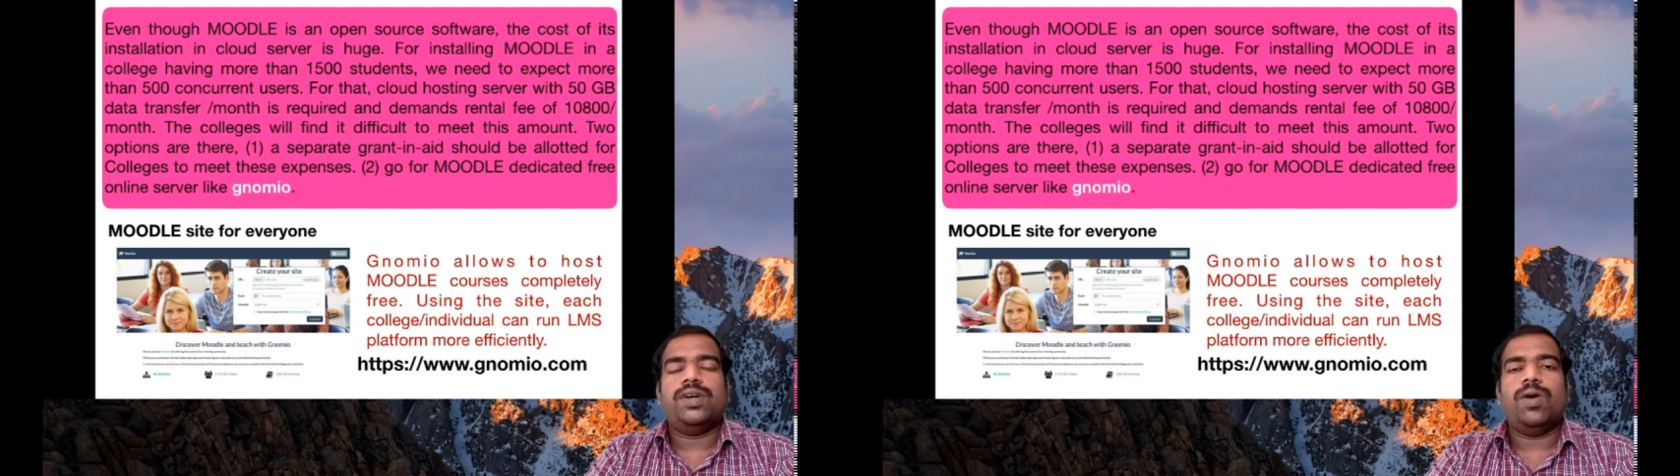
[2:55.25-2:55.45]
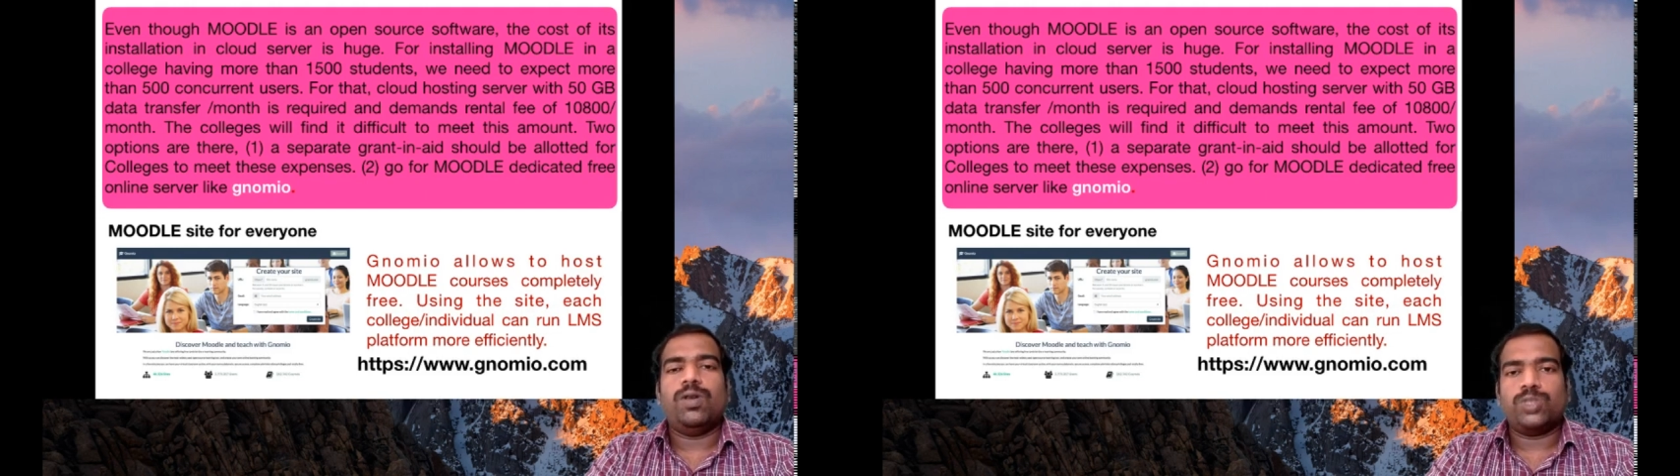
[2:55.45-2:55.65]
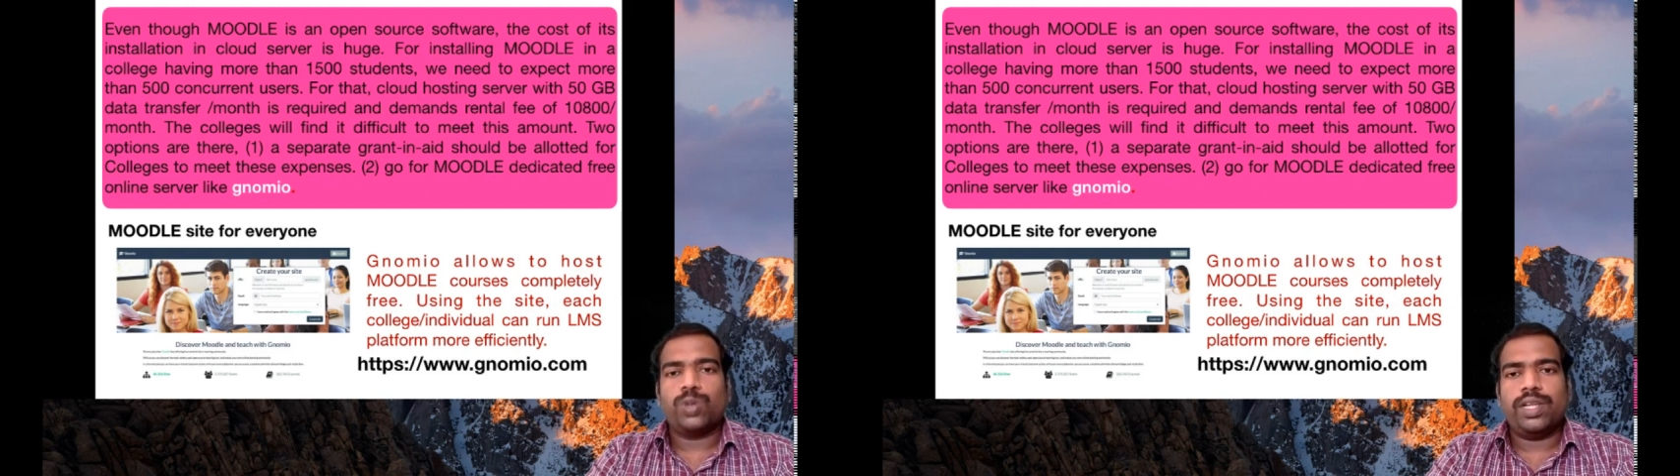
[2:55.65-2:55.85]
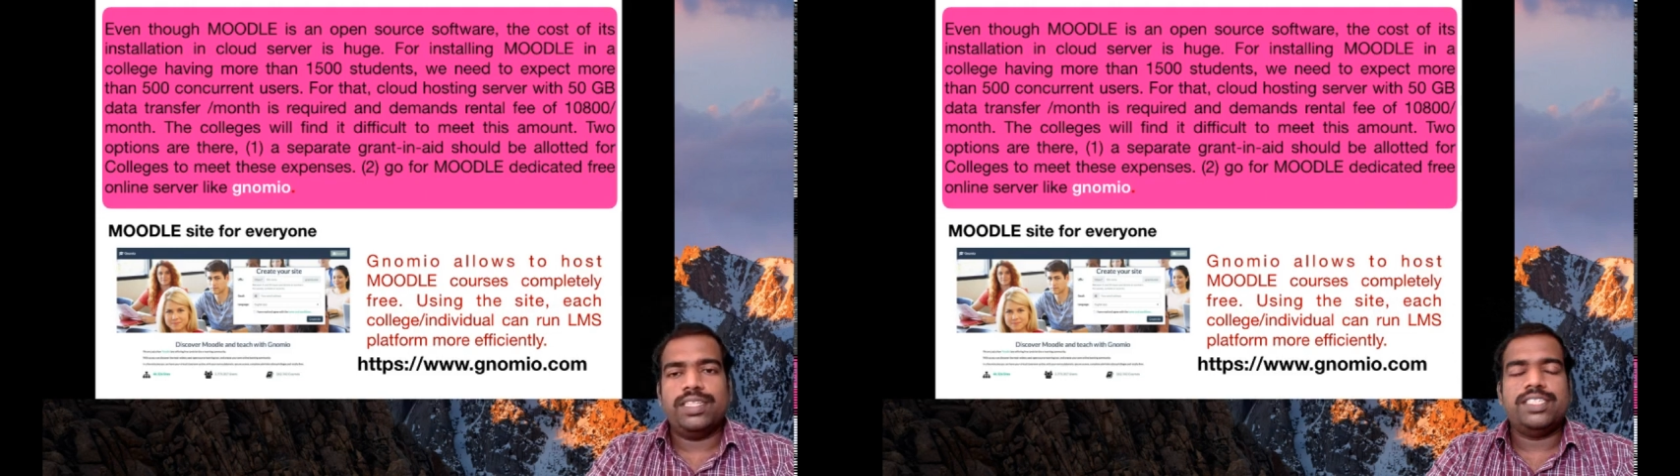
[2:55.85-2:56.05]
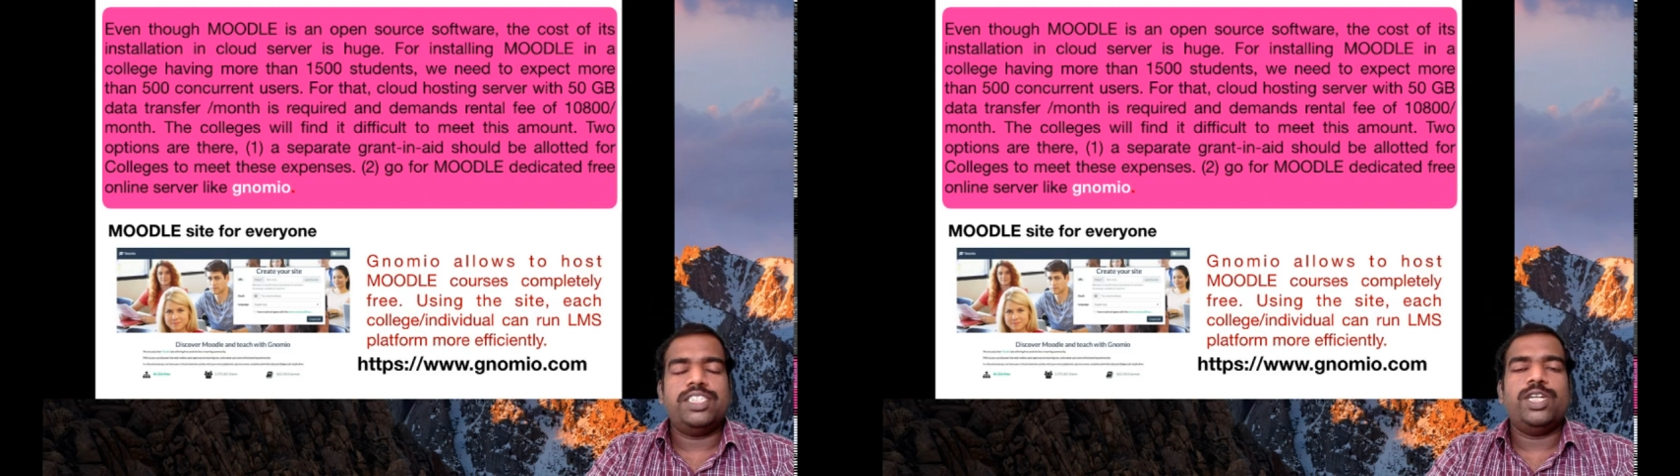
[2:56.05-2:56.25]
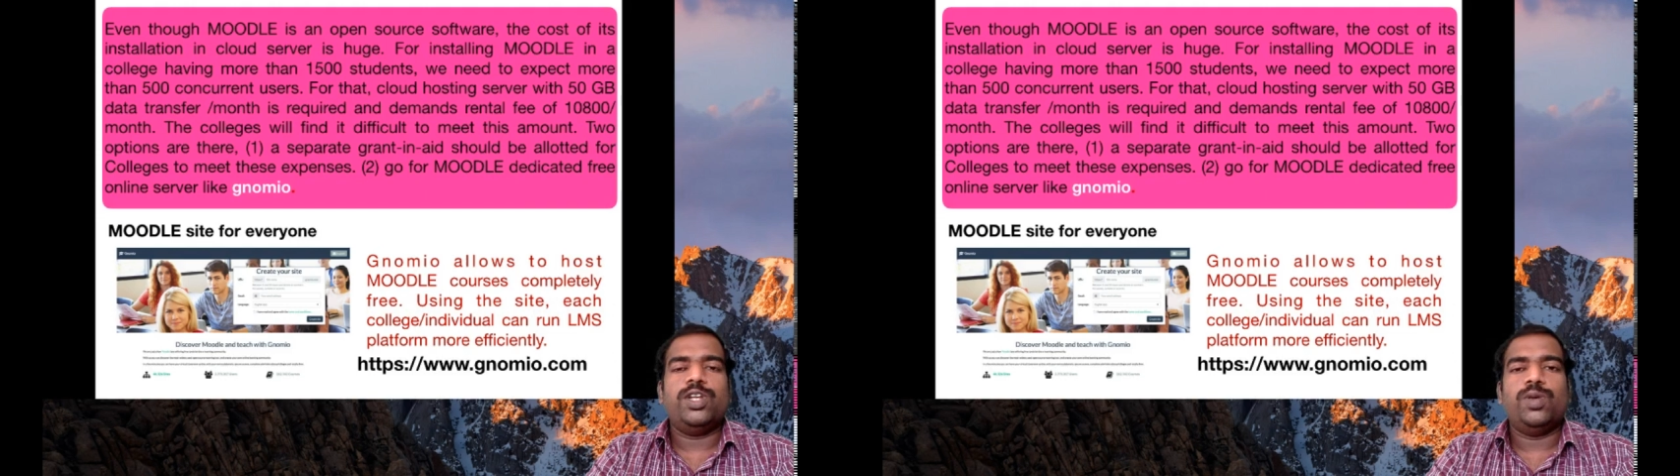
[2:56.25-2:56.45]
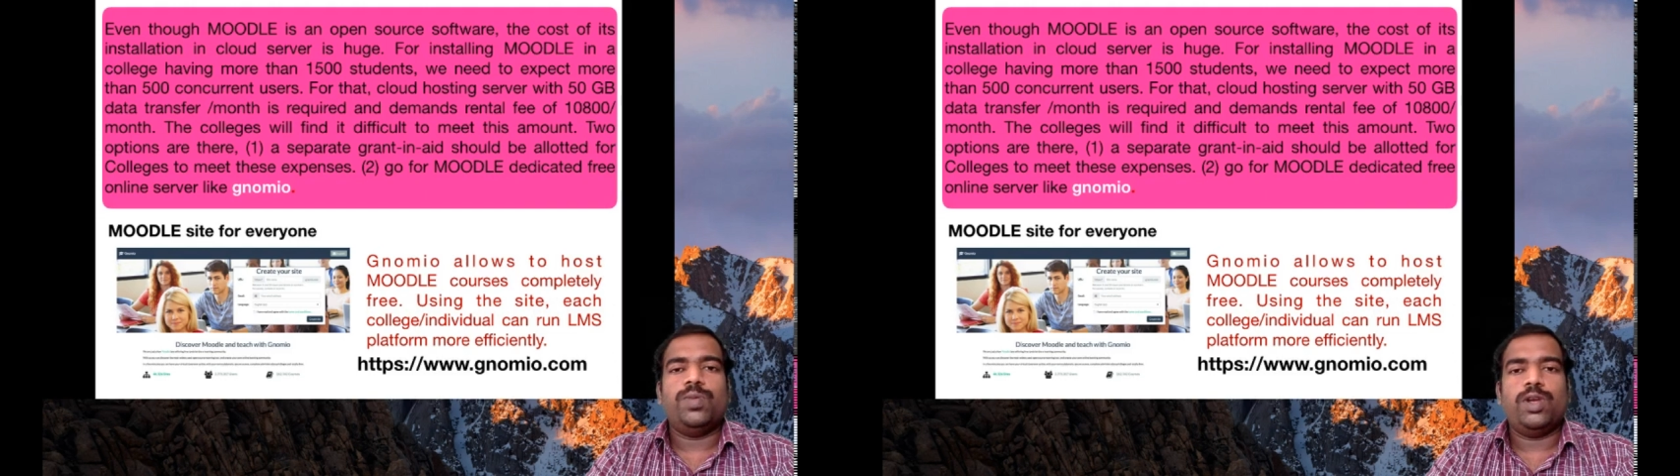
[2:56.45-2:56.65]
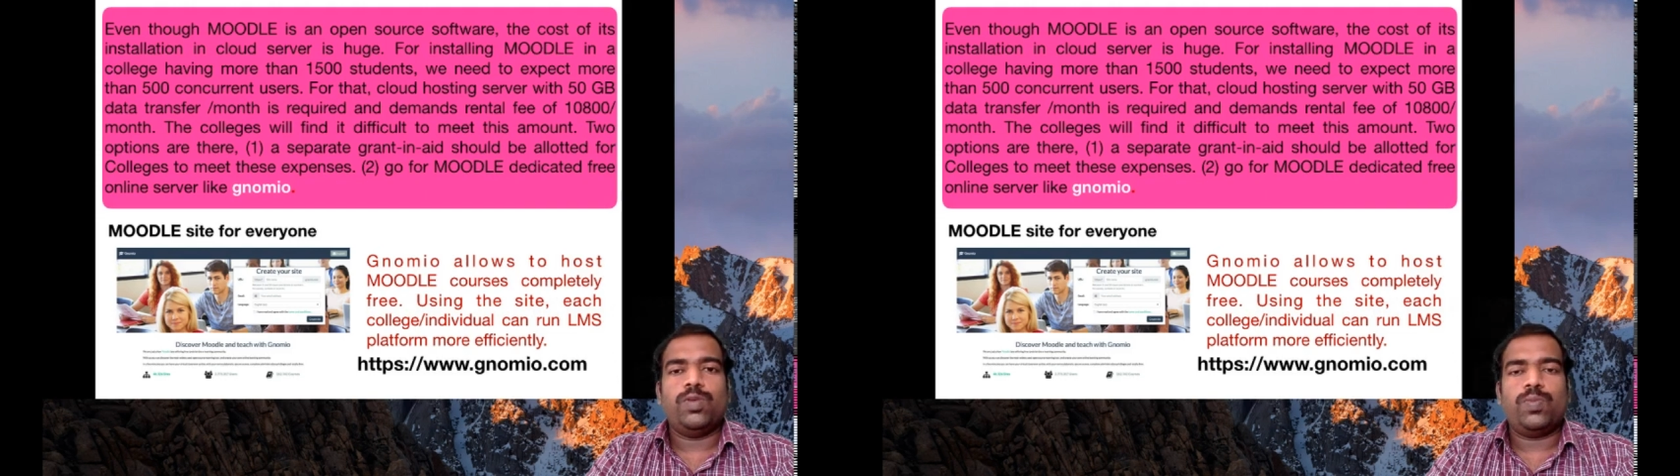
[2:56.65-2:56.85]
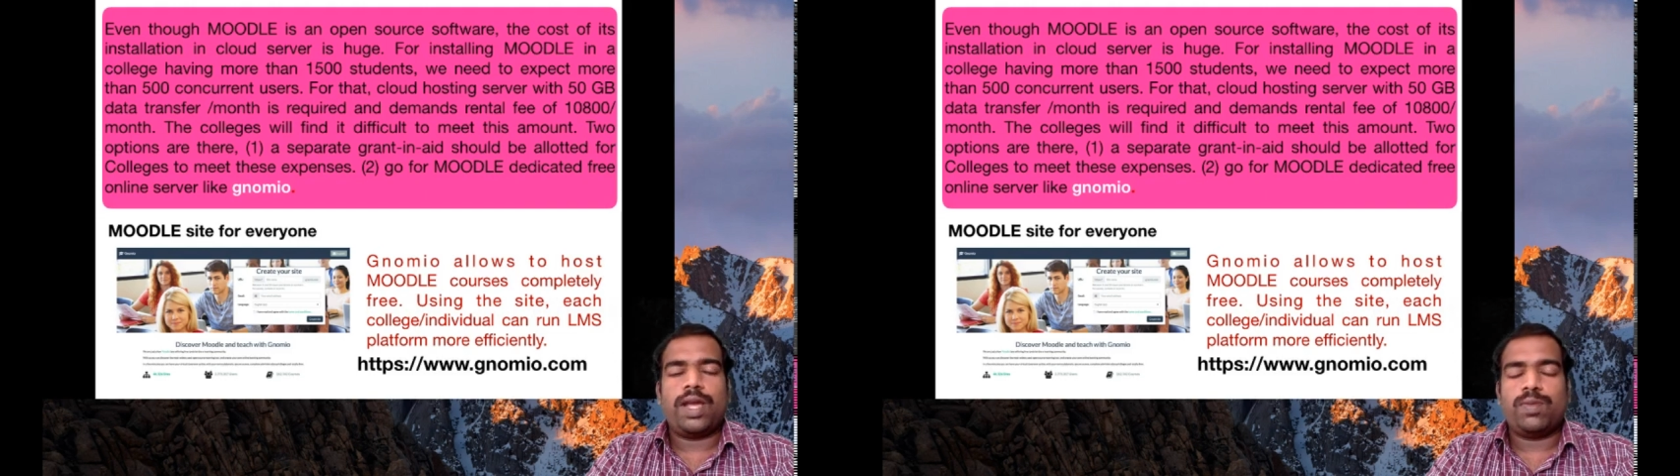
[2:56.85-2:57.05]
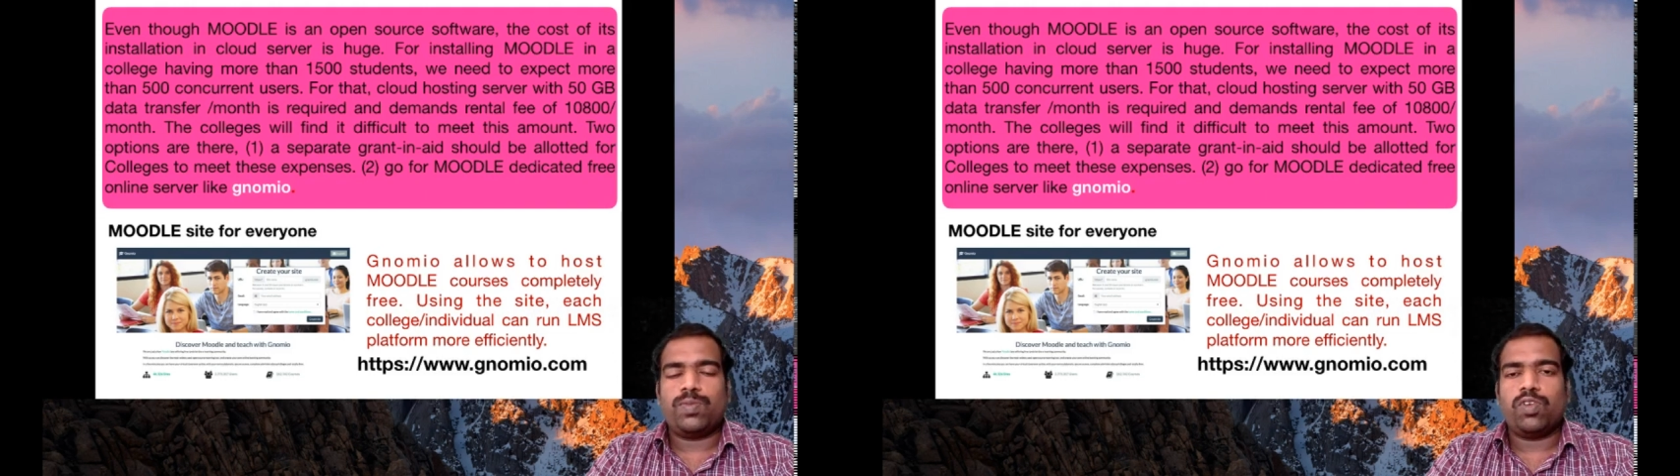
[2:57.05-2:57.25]
also in this Gnomio
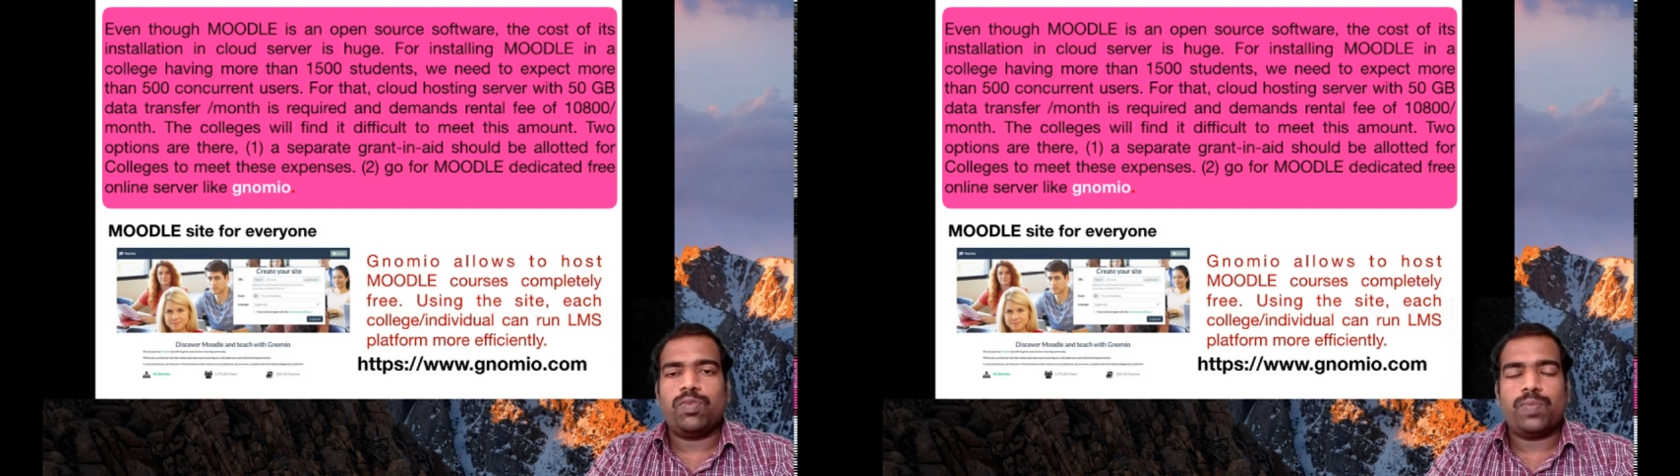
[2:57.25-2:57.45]
platform,